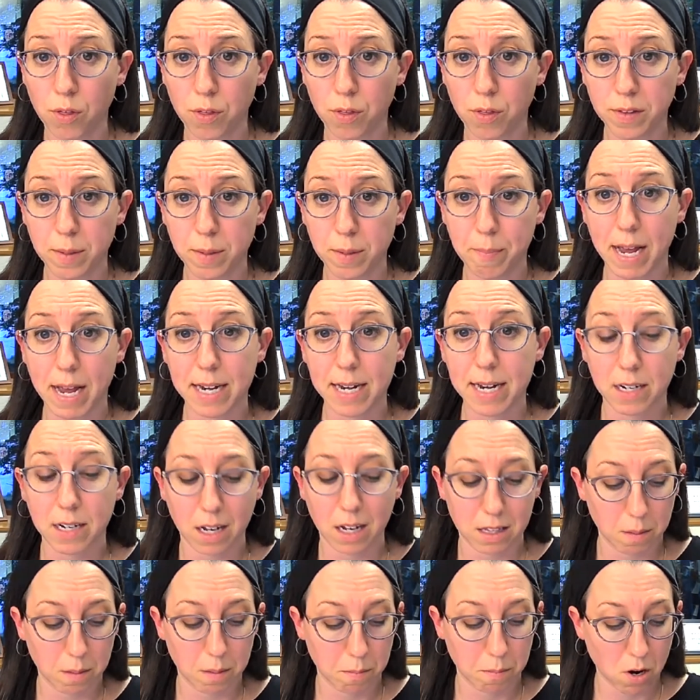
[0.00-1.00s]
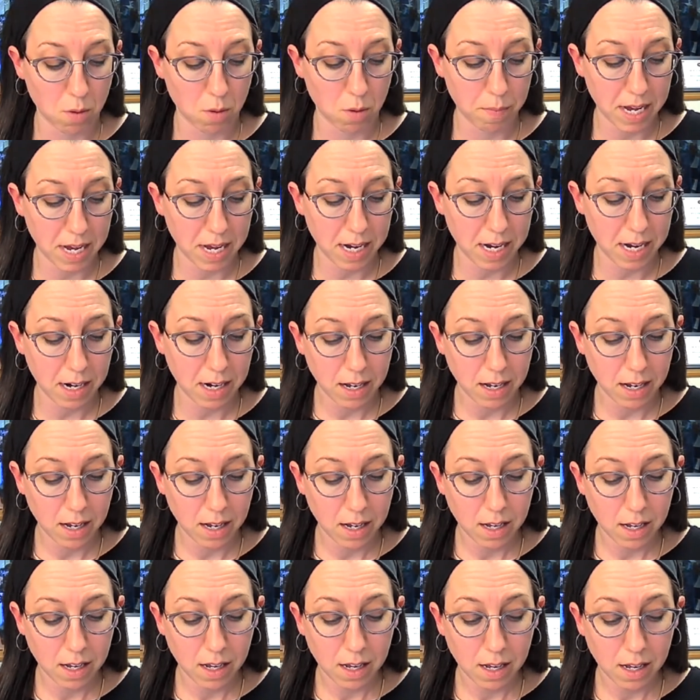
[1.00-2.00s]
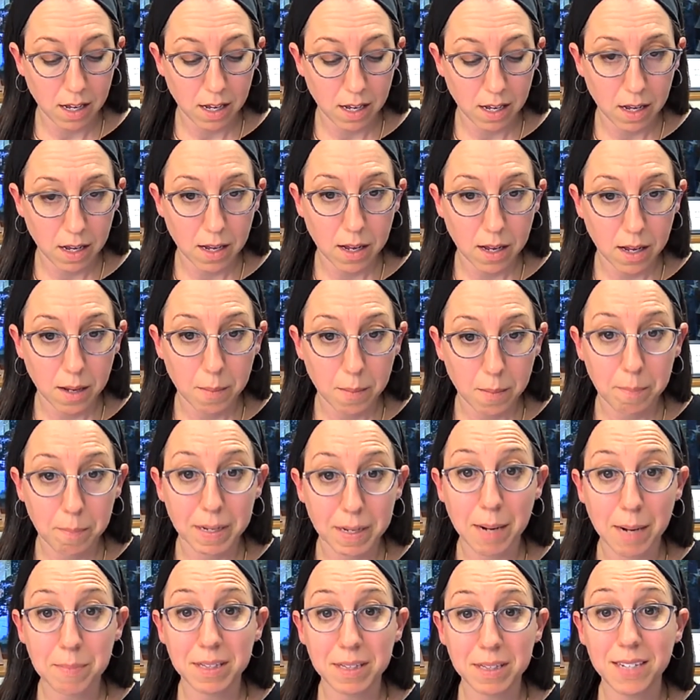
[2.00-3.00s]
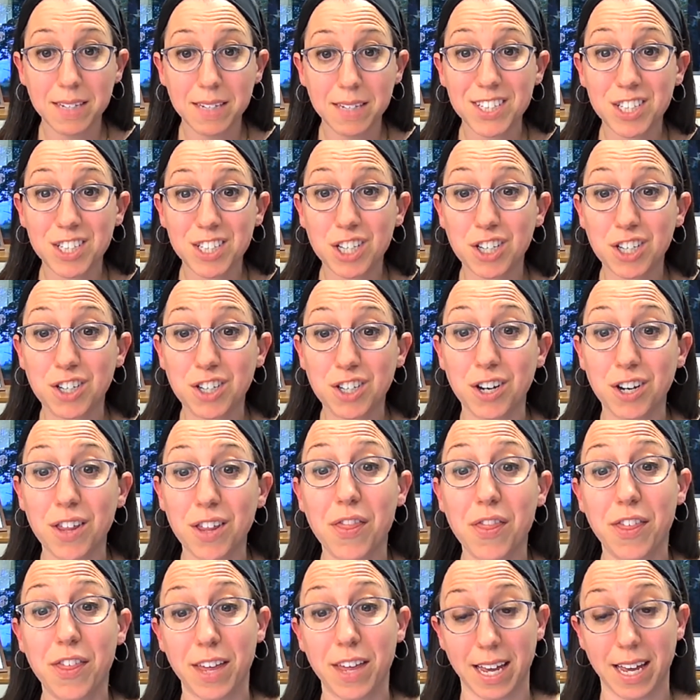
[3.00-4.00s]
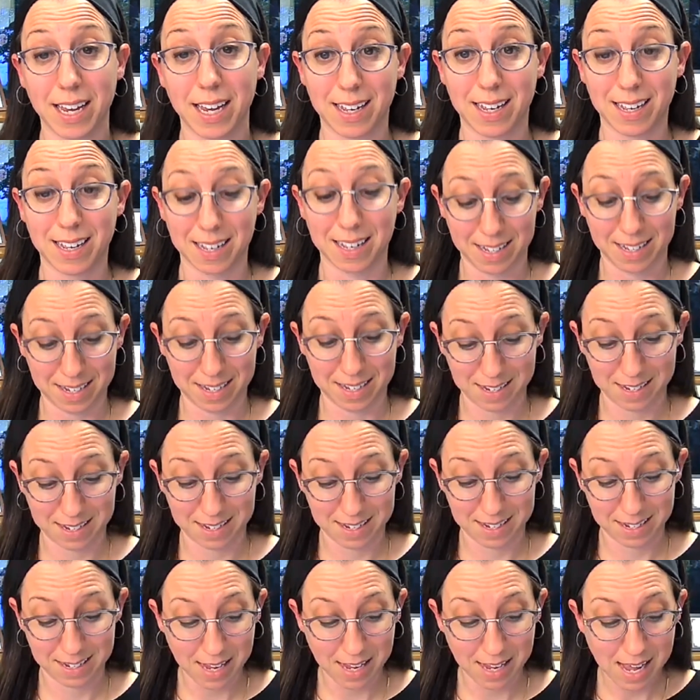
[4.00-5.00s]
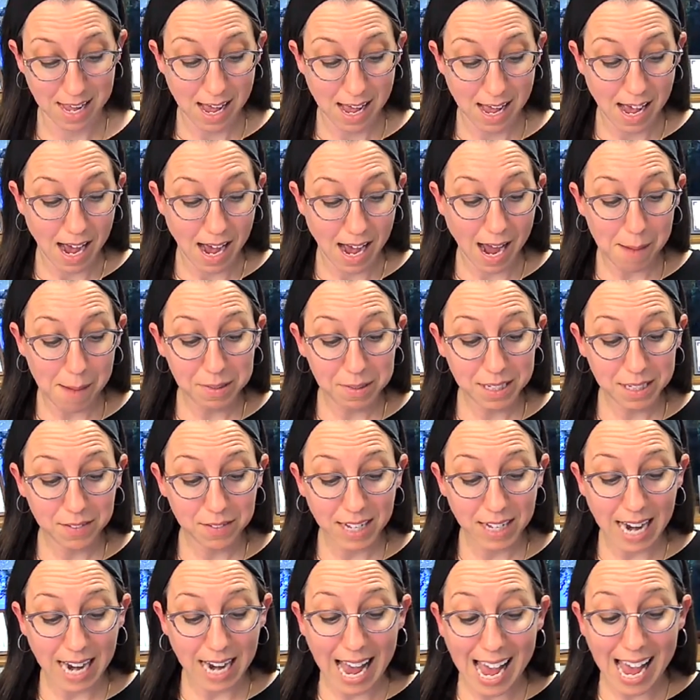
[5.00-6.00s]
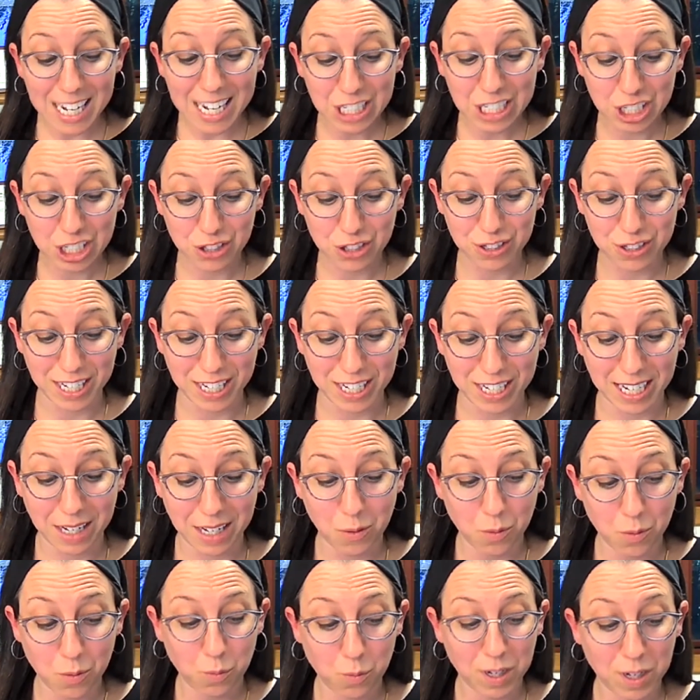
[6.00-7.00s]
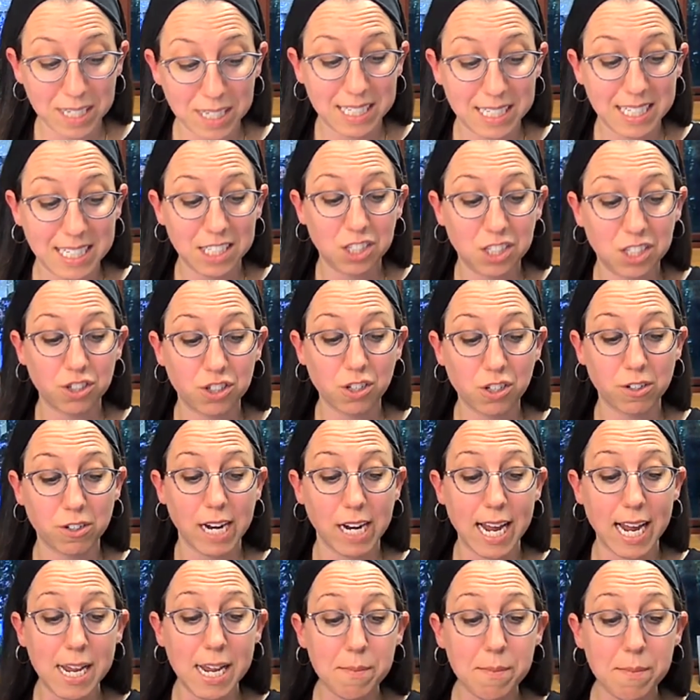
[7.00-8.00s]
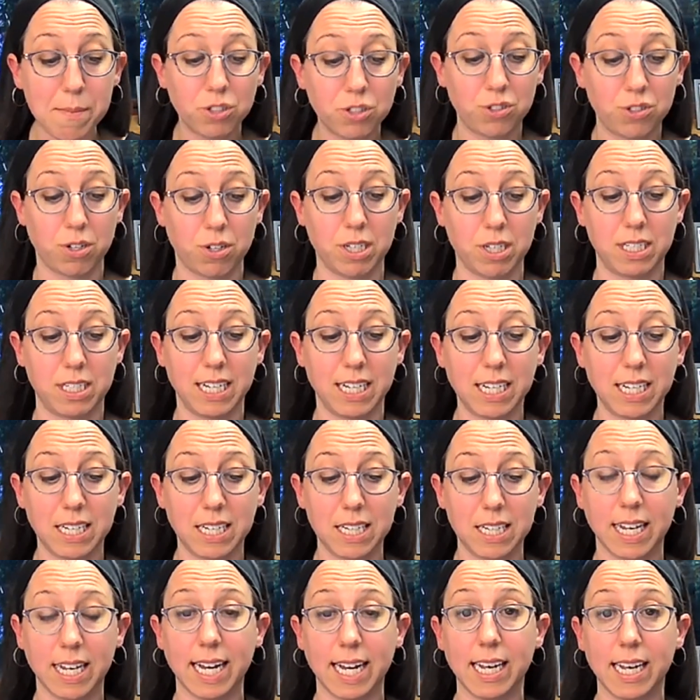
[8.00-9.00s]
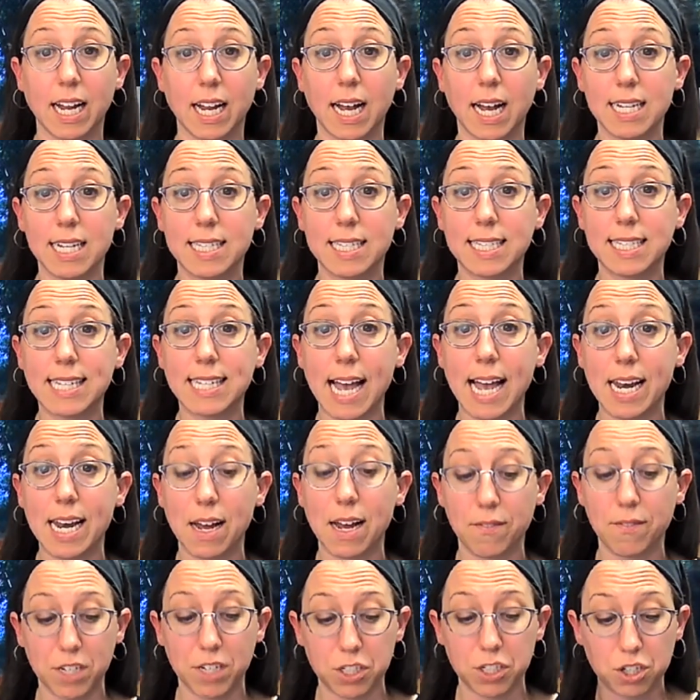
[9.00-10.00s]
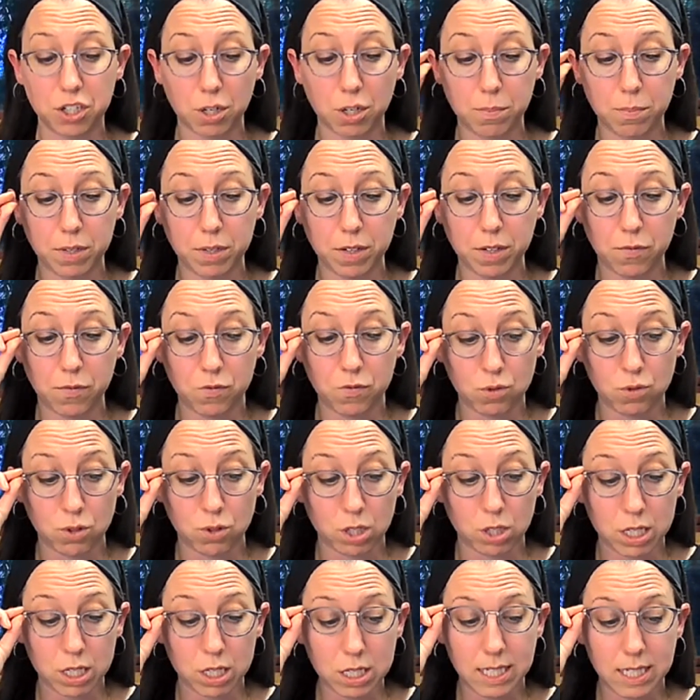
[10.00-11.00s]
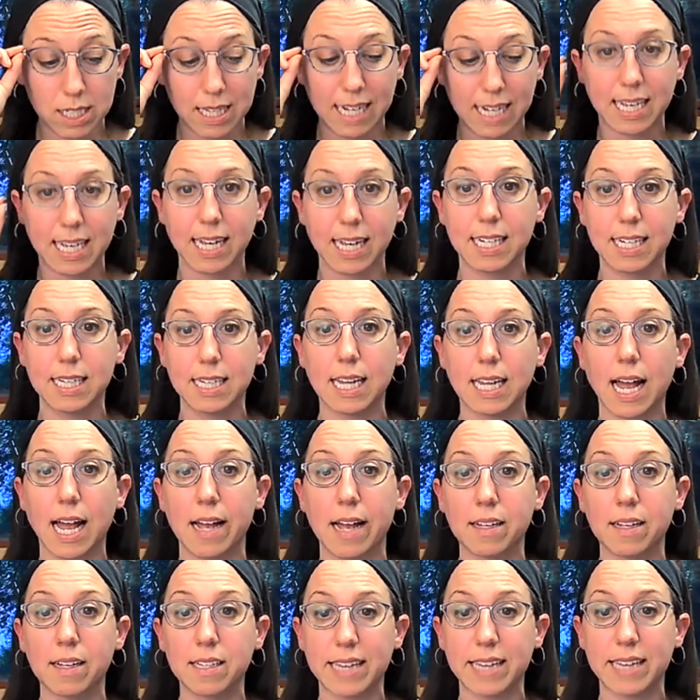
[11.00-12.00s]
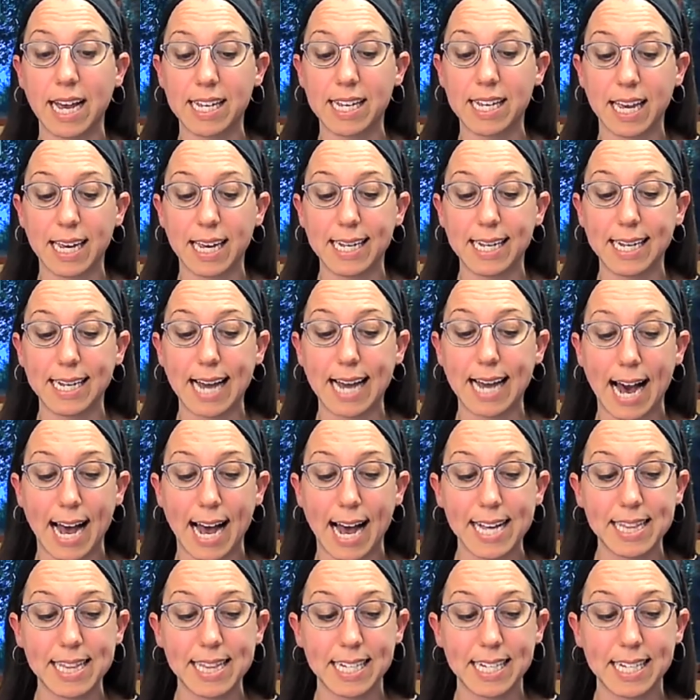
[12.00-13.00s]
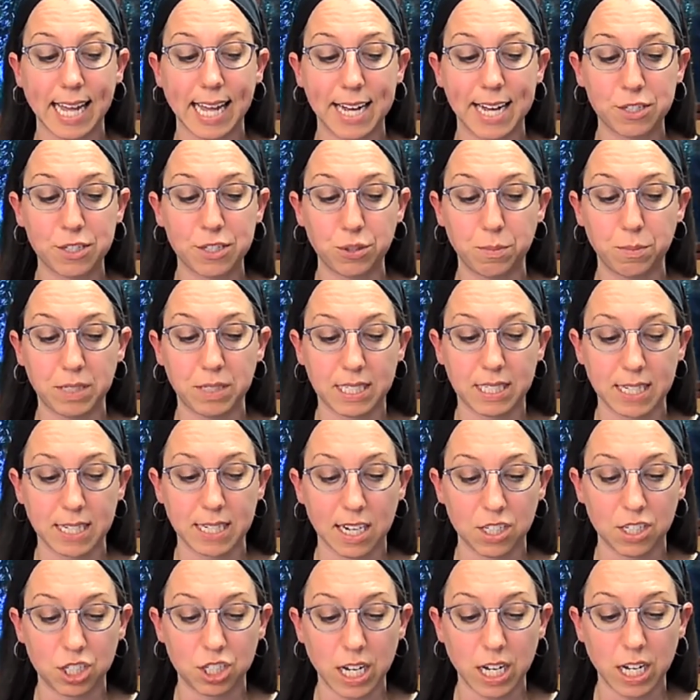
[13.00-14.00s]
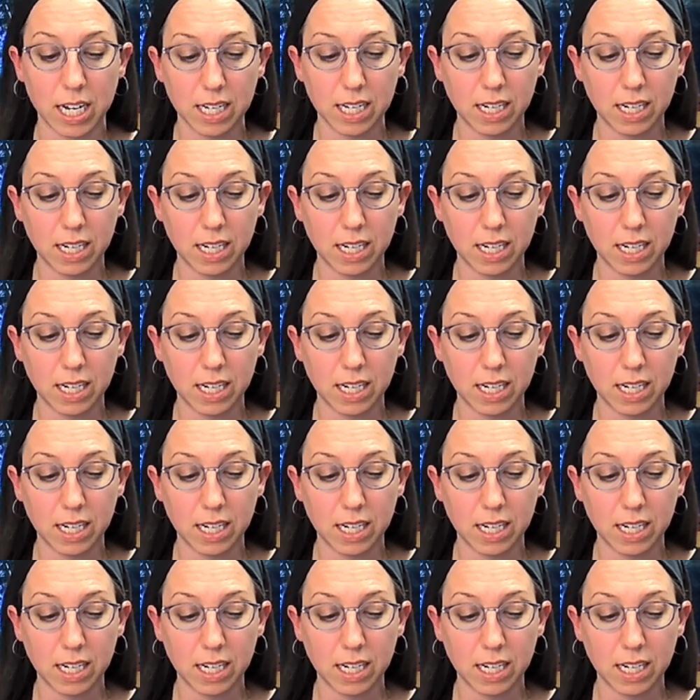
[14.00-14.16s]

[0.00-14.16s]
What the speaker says: depending on the moment, but I believe it's a good thing. I believe that actually, when teachers are able to articulate a set of interpretive rules that can guide the classroom discussion,